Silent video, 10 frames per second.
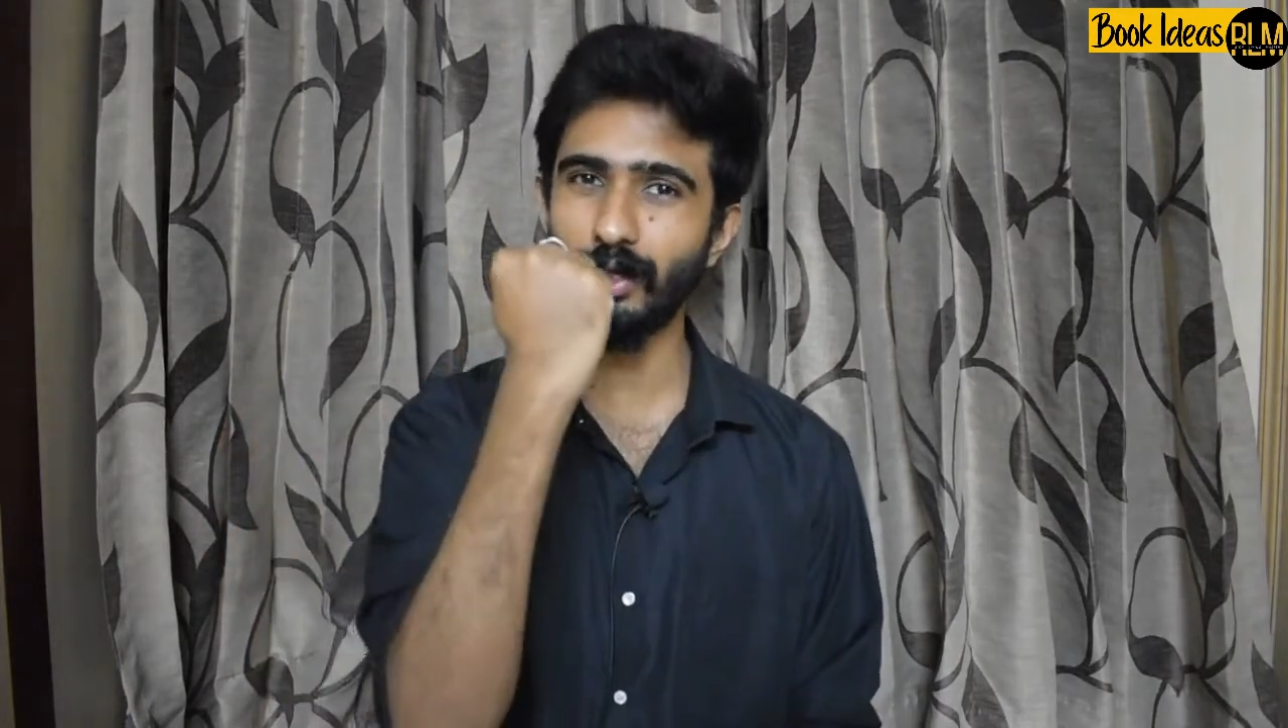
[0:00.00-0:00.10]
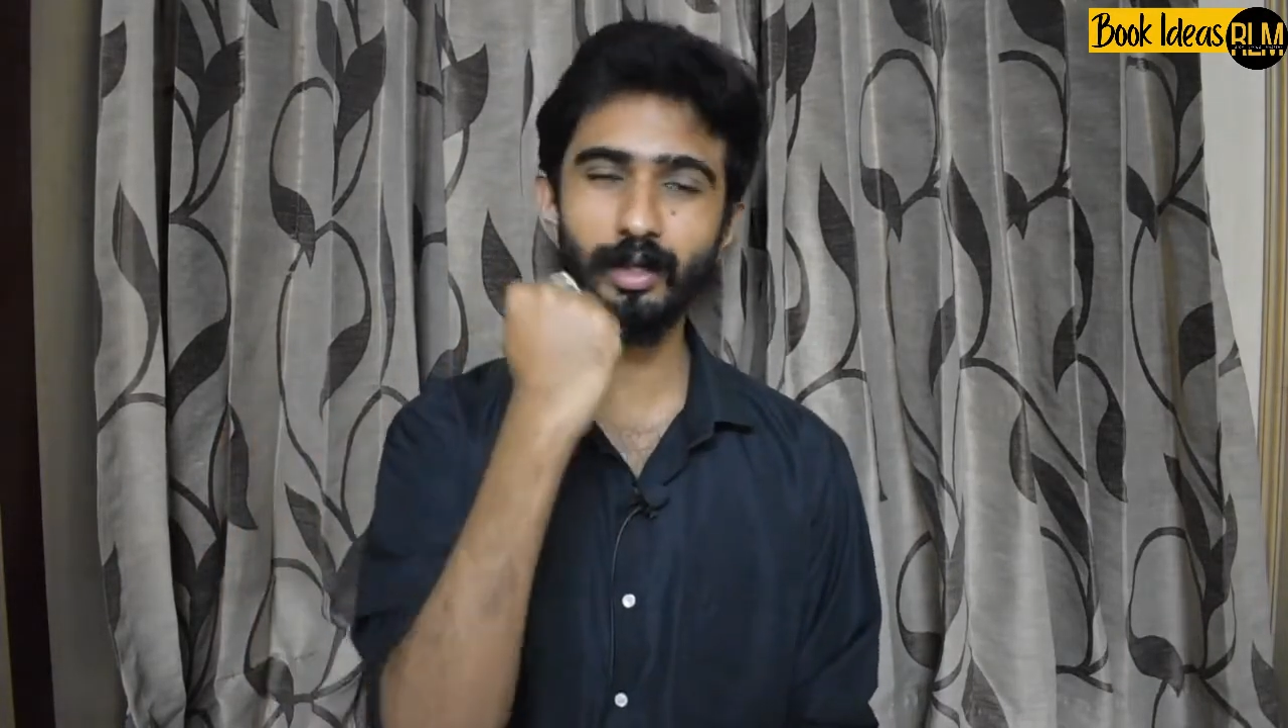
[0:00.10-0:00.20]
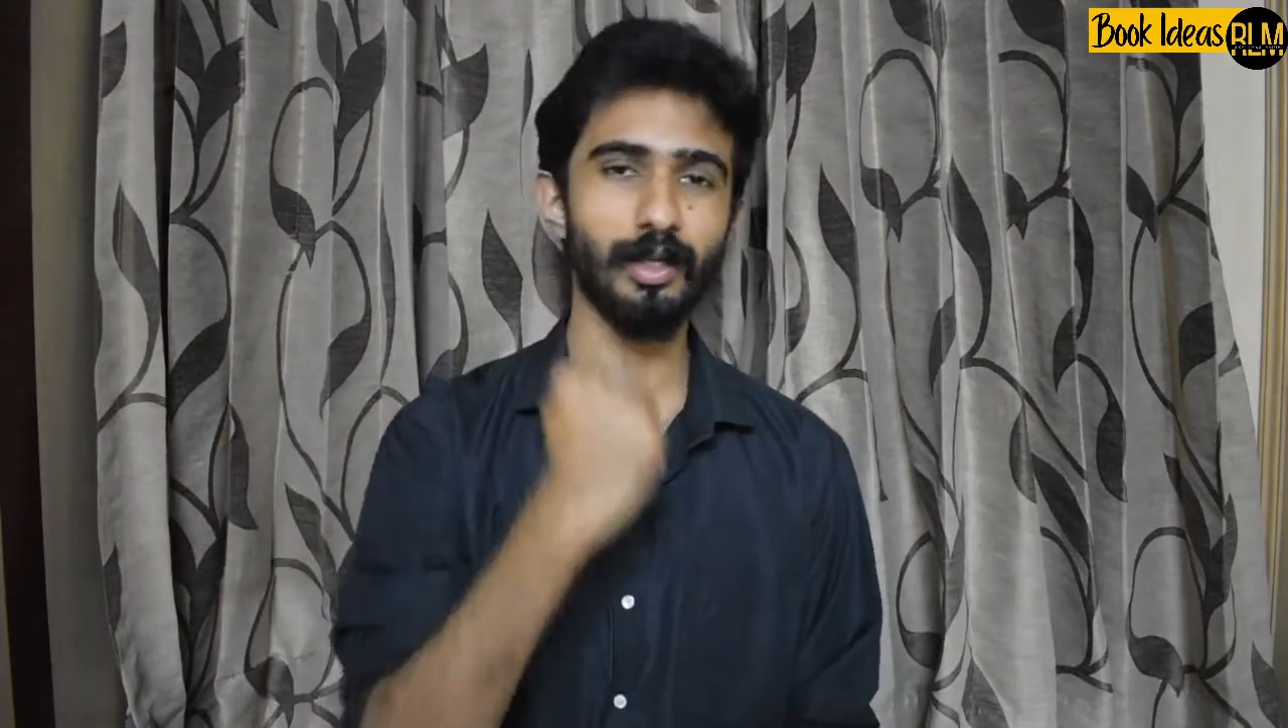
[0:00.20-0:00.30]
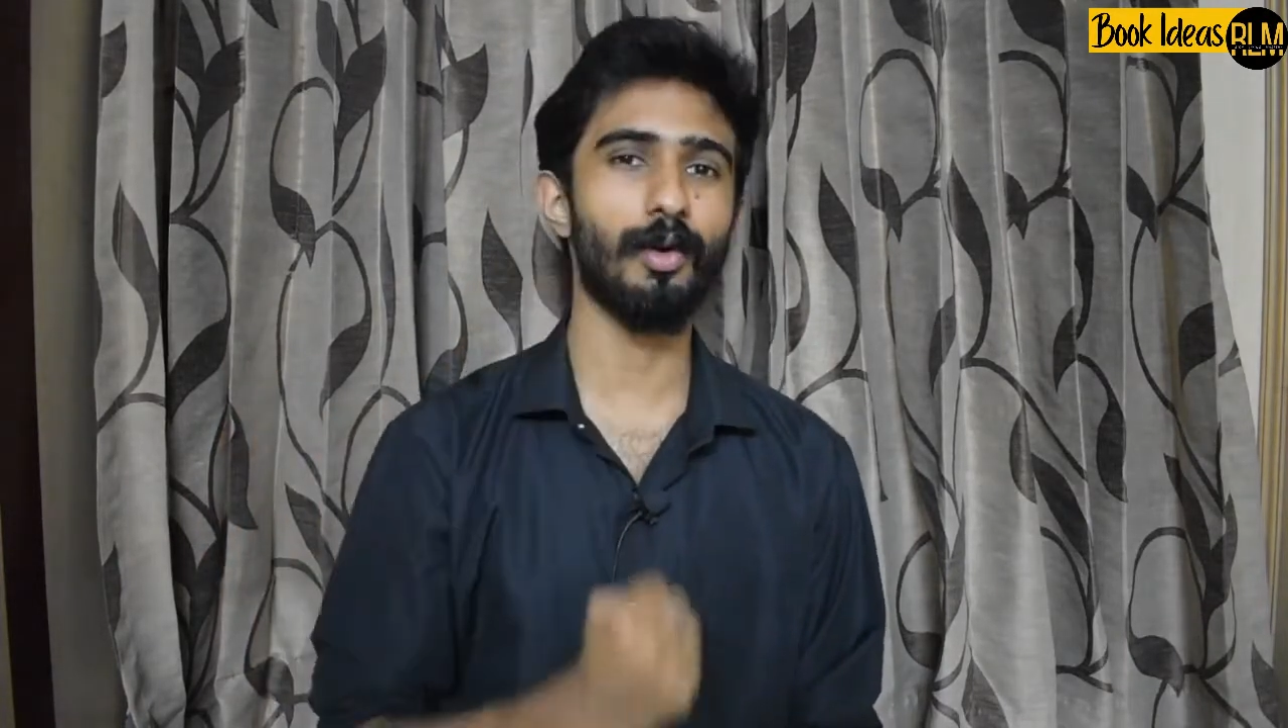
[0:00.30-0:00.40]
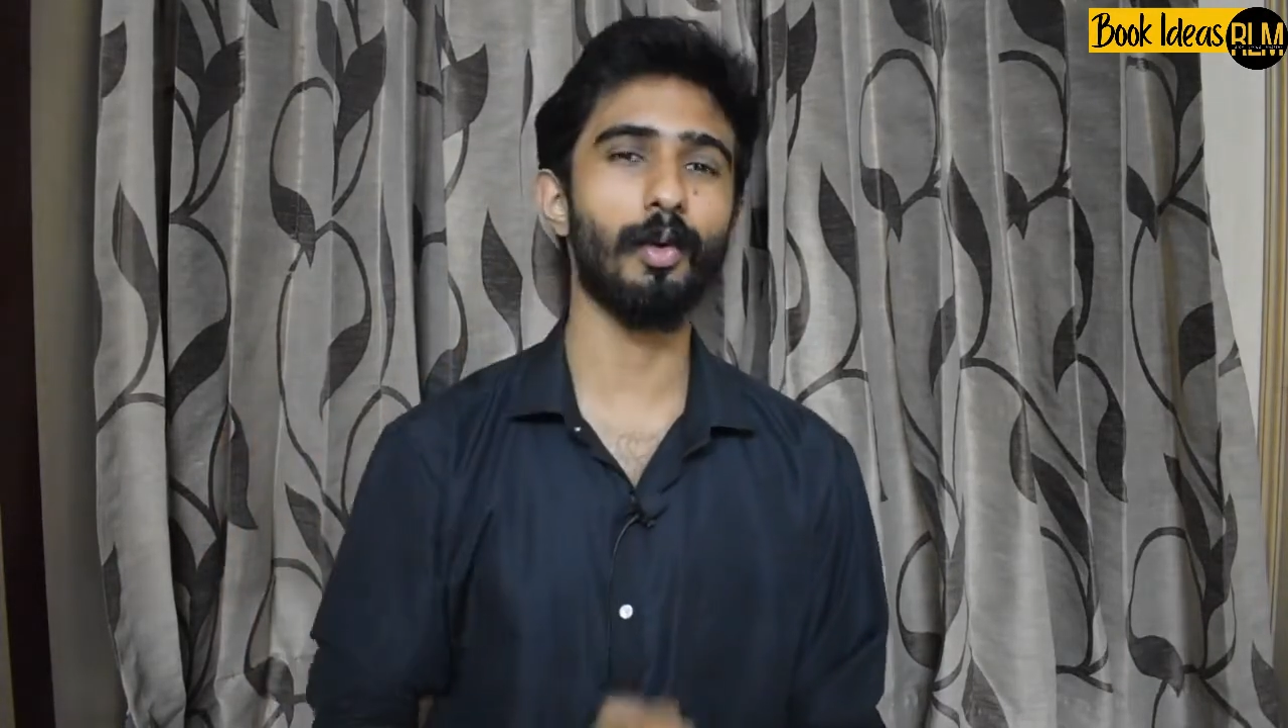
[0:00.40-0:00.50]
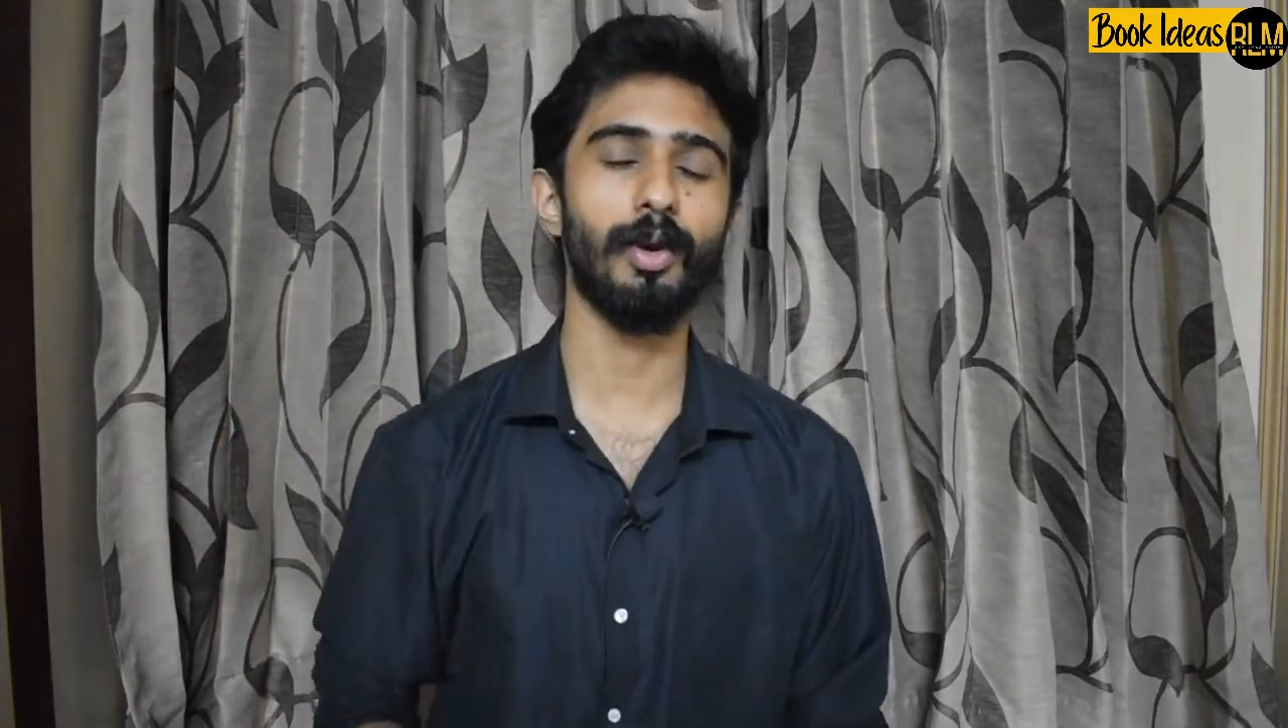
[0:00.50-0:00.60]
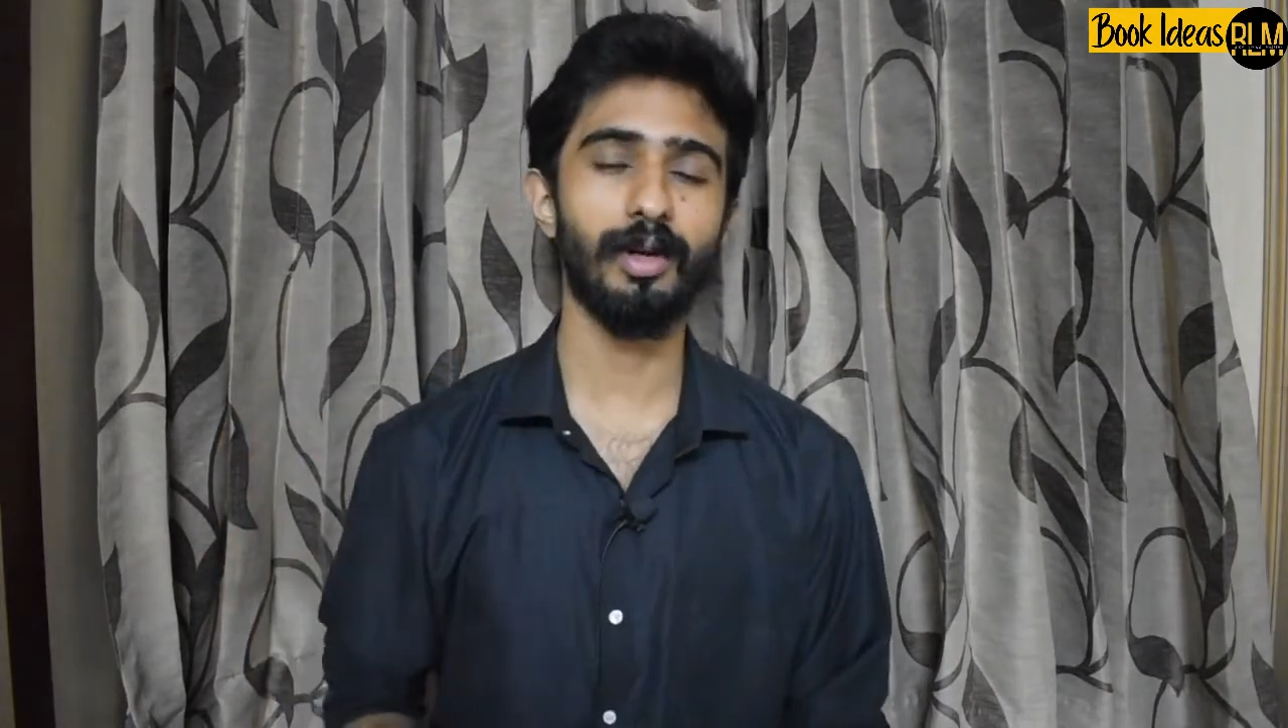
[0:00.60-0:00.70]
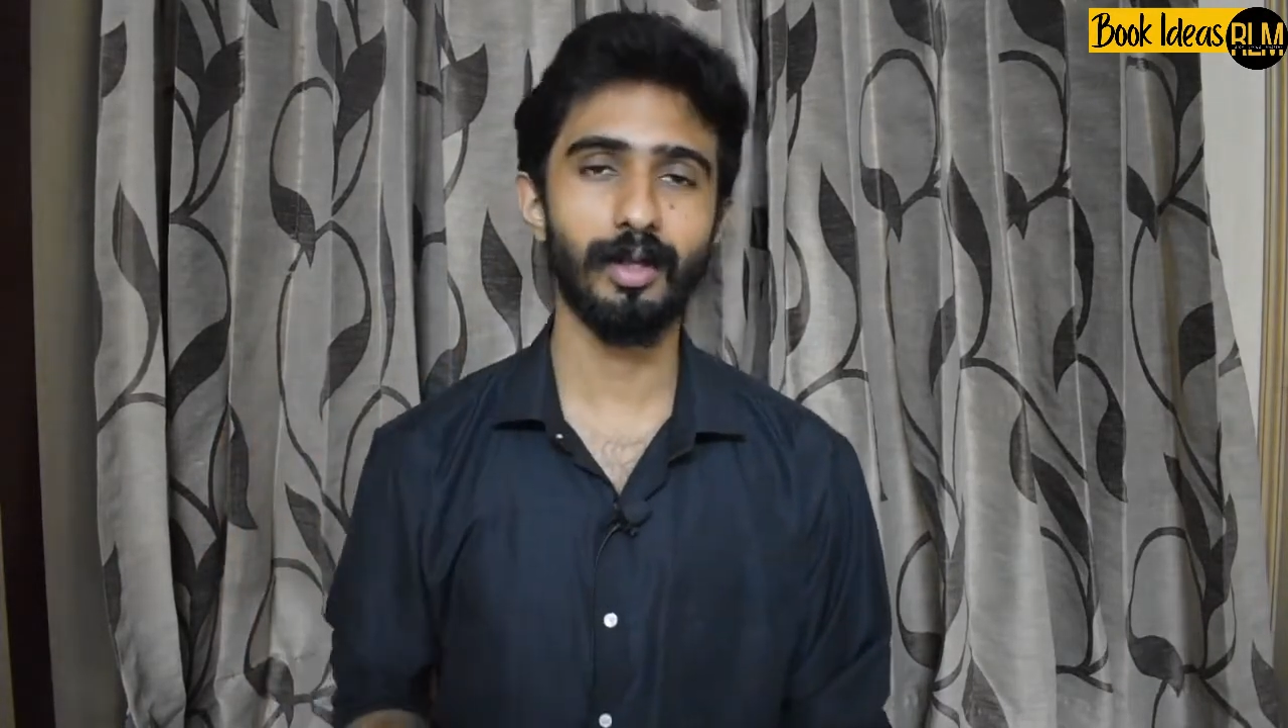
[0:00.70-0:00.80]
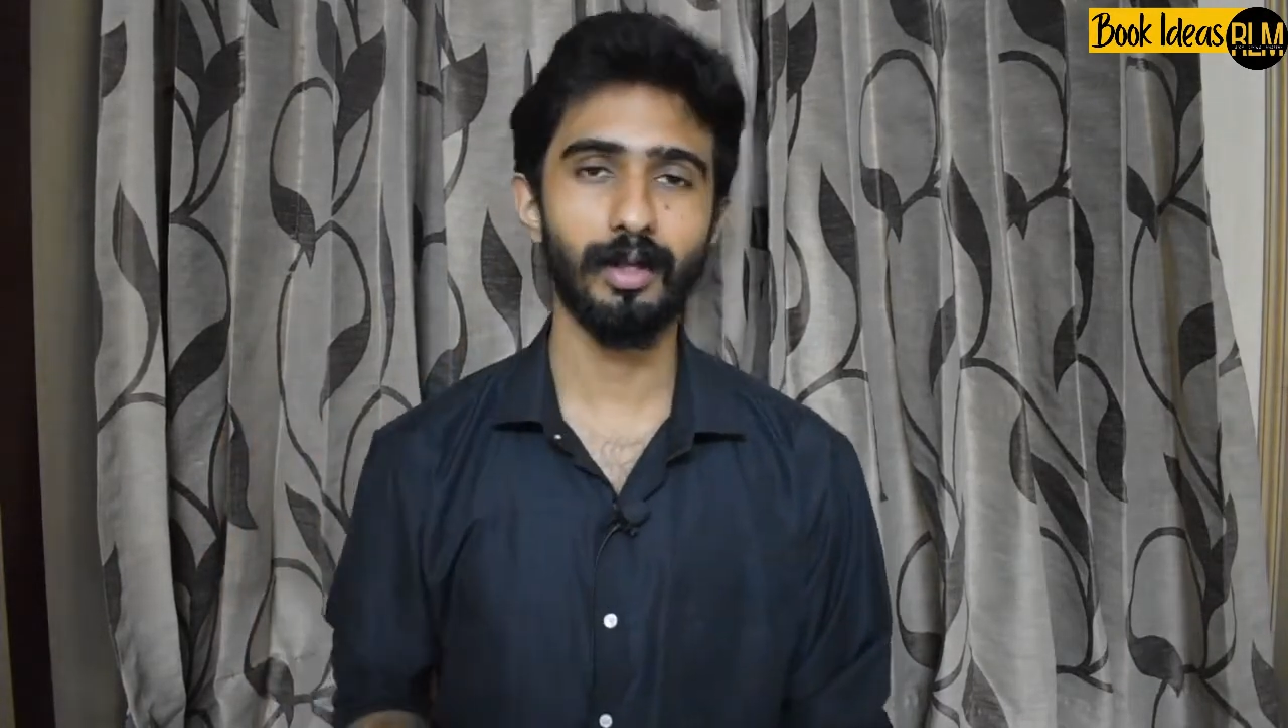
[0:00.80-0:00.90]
in your control.